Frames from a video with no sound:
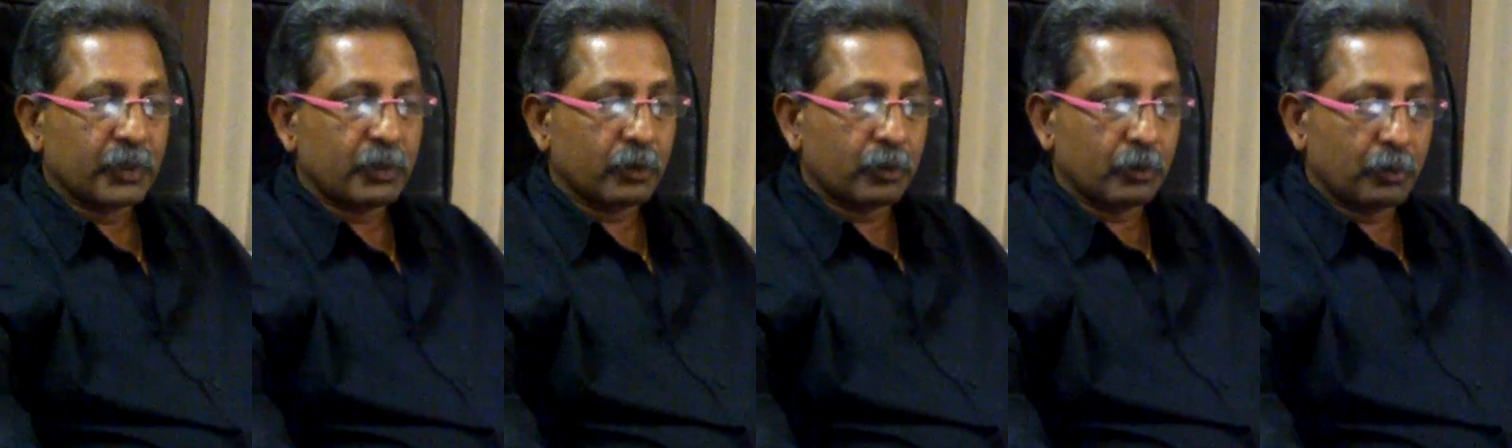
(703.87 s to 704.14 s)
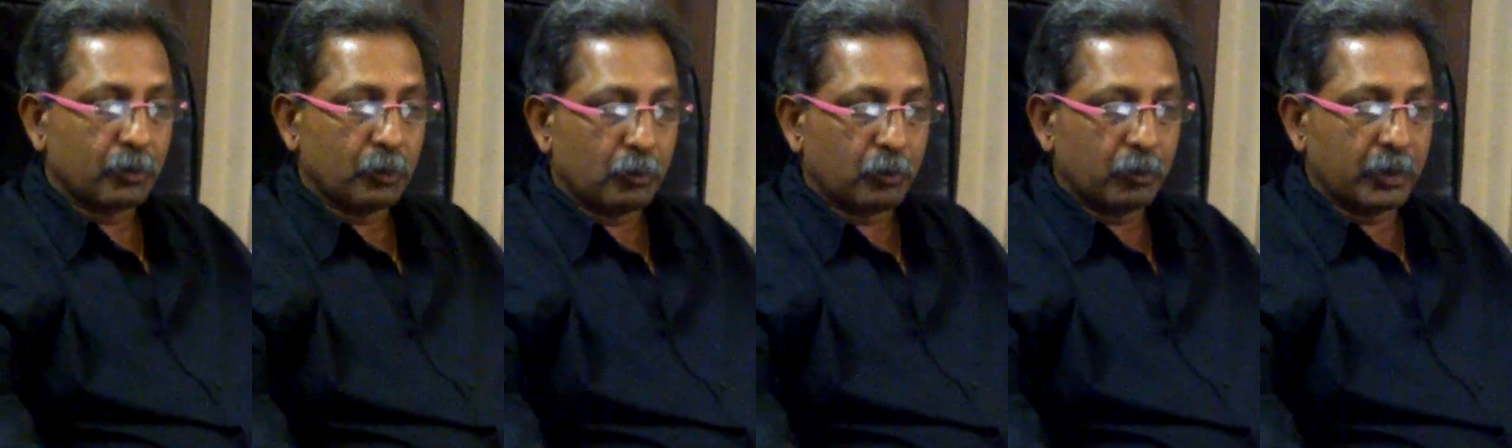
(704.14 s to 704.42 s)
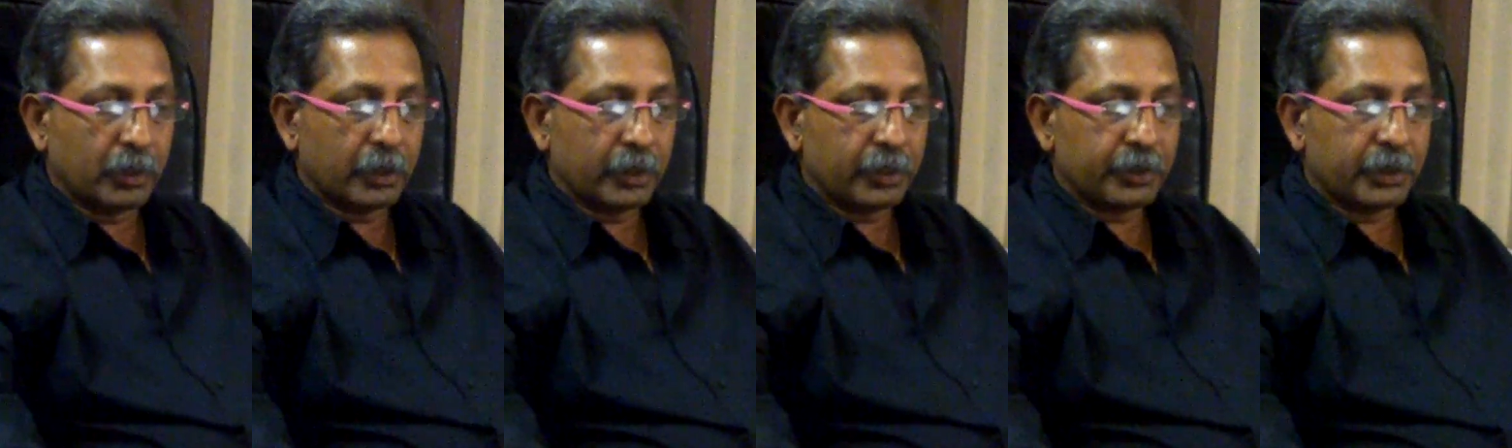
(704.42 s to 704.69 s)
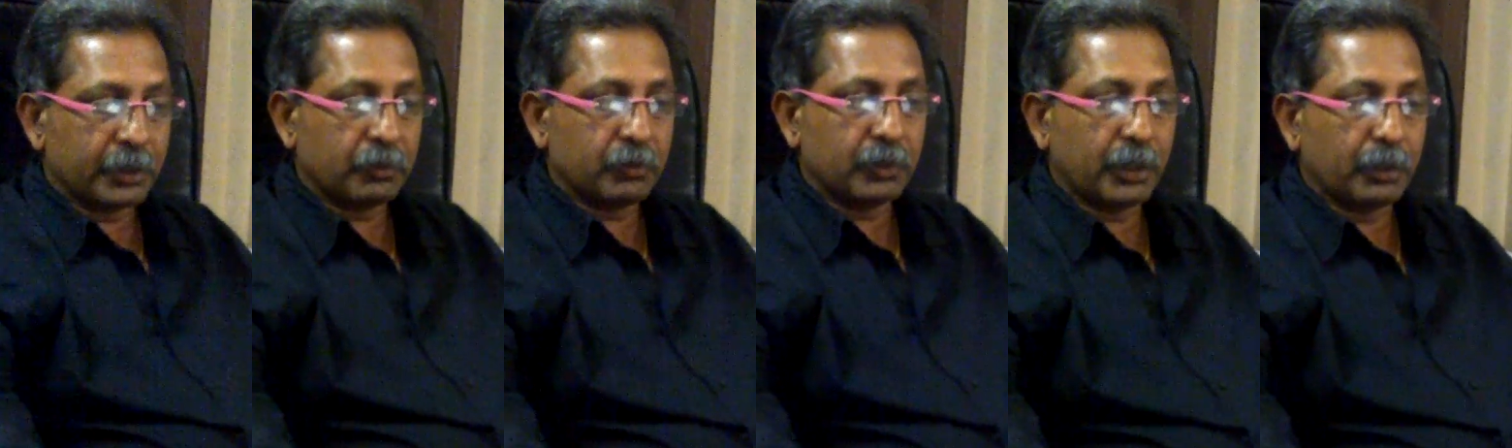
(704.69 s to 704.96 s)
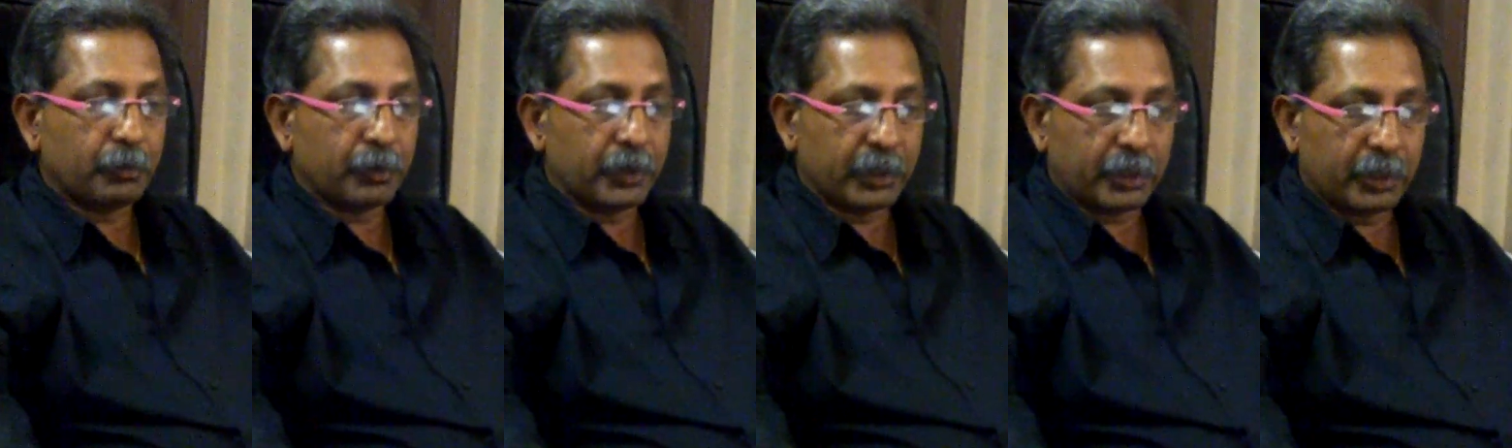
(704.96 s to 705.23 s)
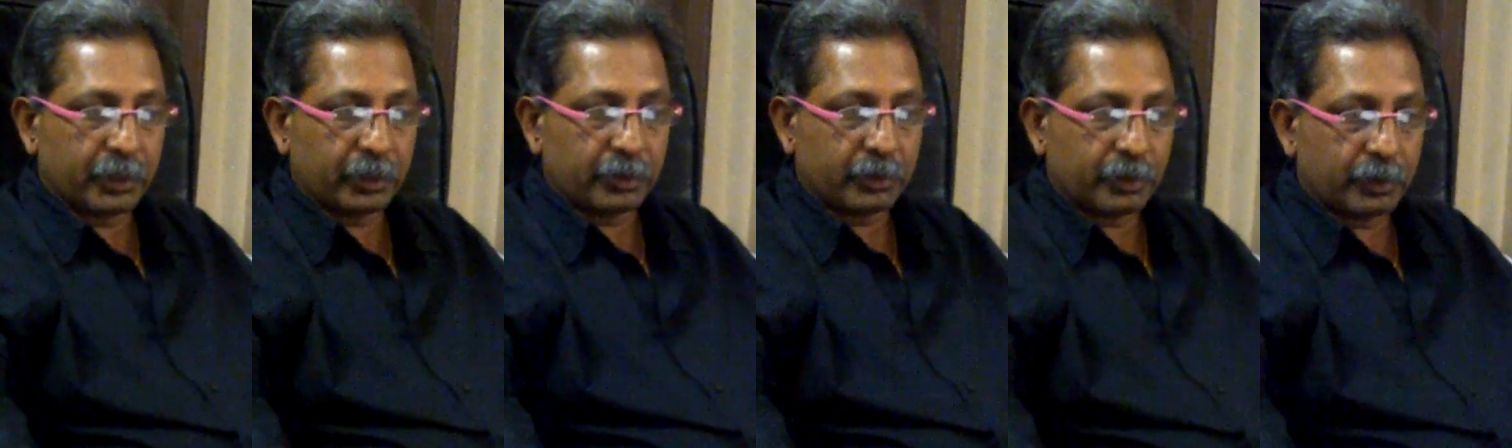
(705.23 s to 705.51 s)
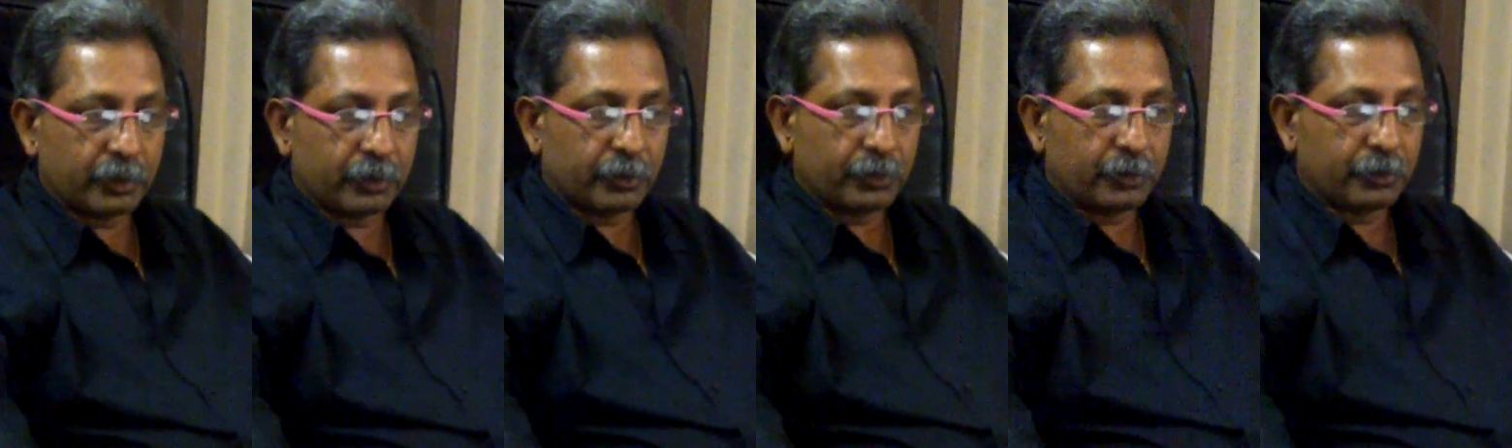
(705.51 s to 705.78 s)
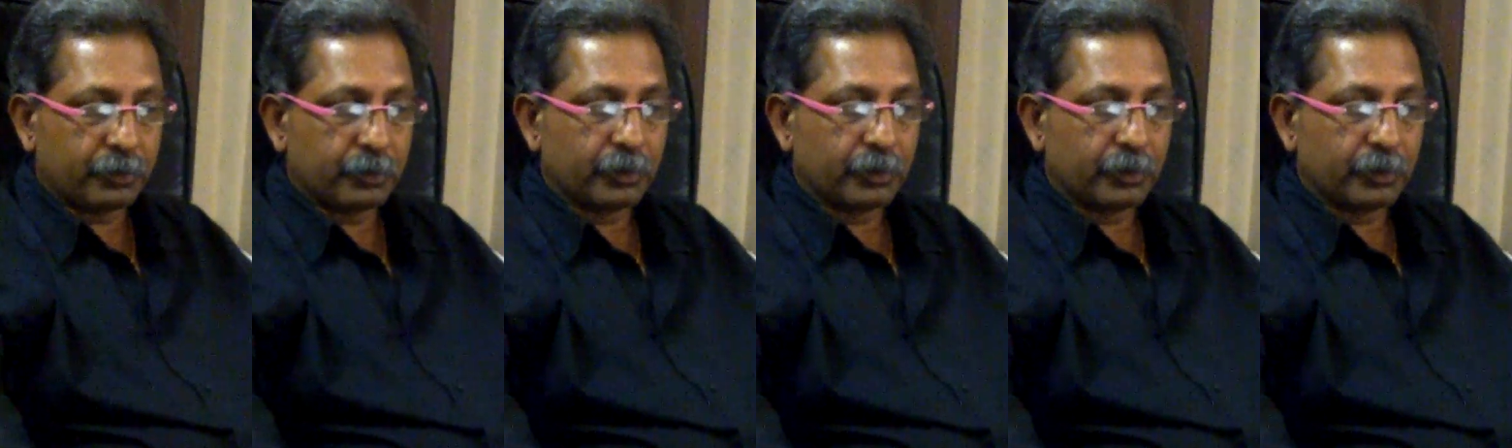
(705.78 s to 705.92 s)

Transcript: So who will receive the applications